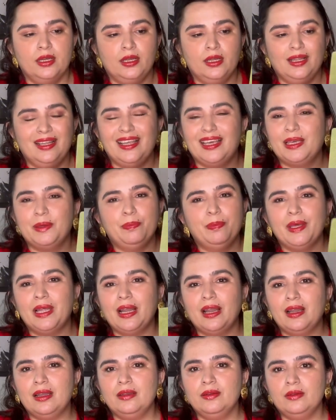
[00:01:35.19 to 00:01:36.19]
like
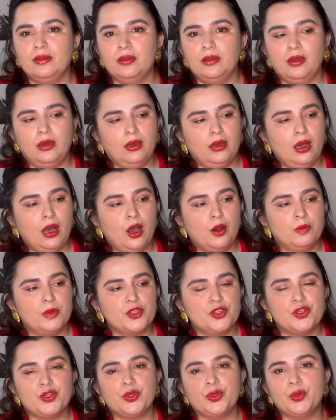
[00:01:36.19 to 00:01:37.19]
bill, how
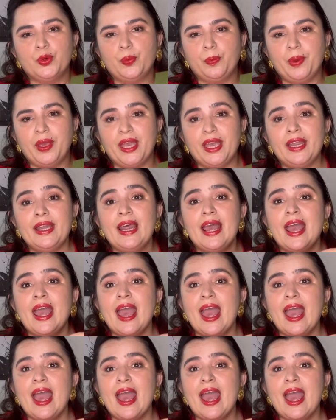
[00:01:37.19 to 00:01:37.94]
much you paid.